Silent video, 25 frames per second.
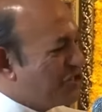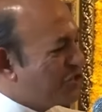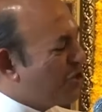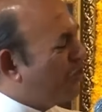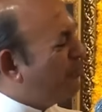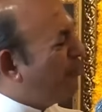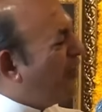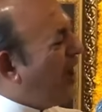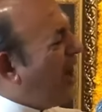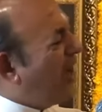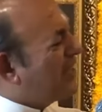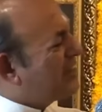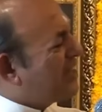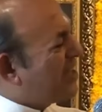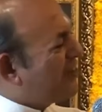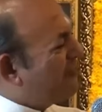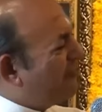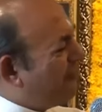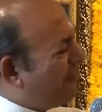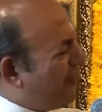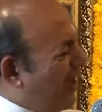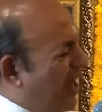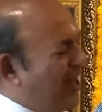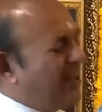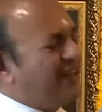So father
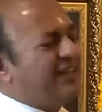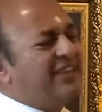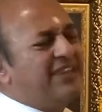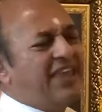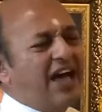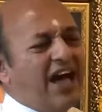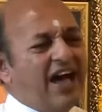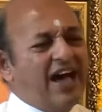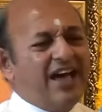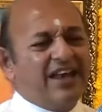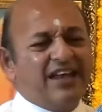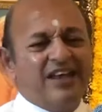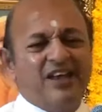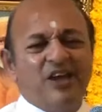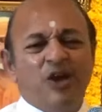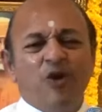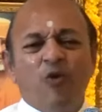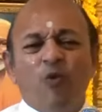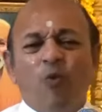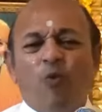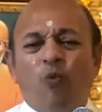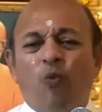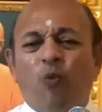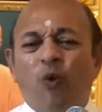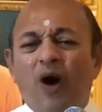felt
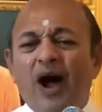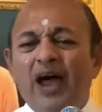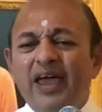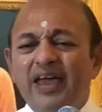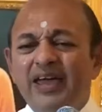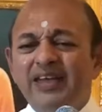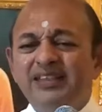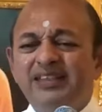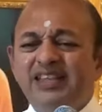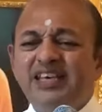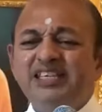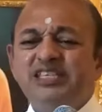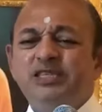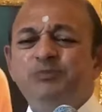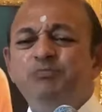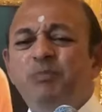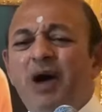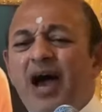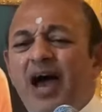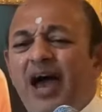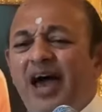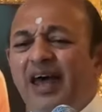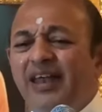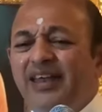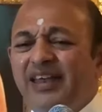that why this
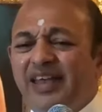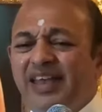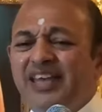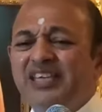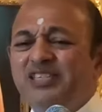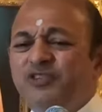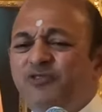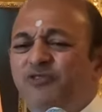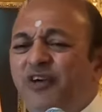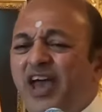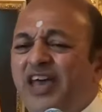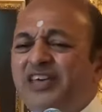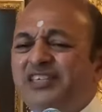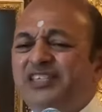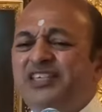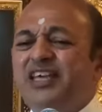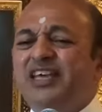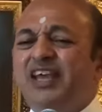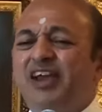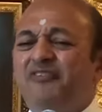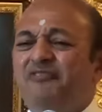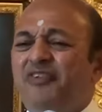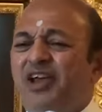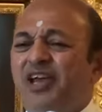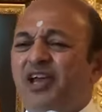man is
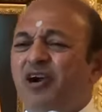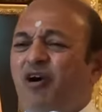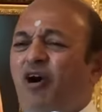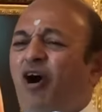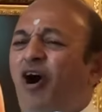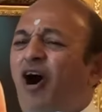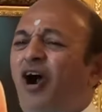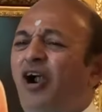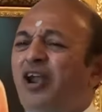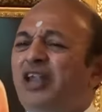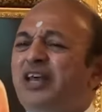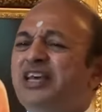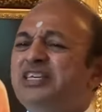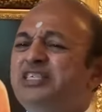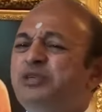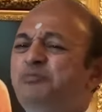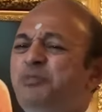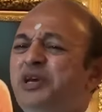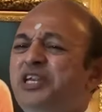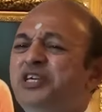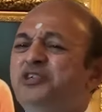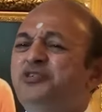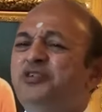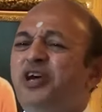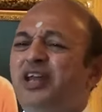wasting away all his
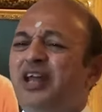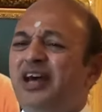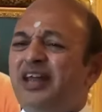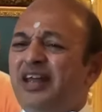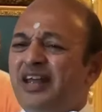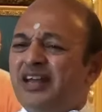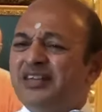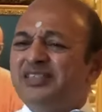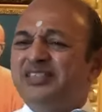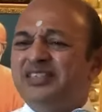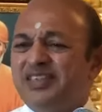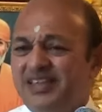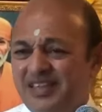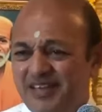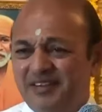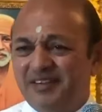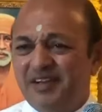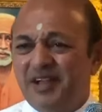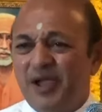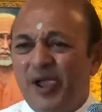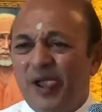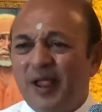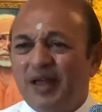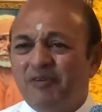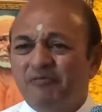spiritual energy
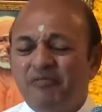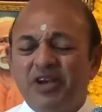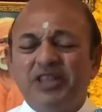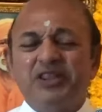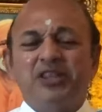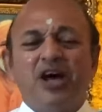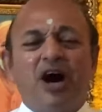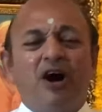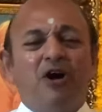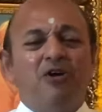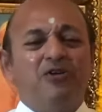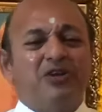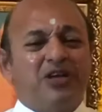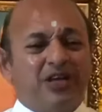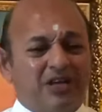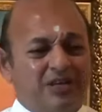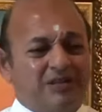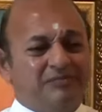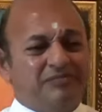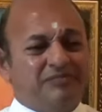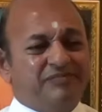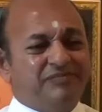without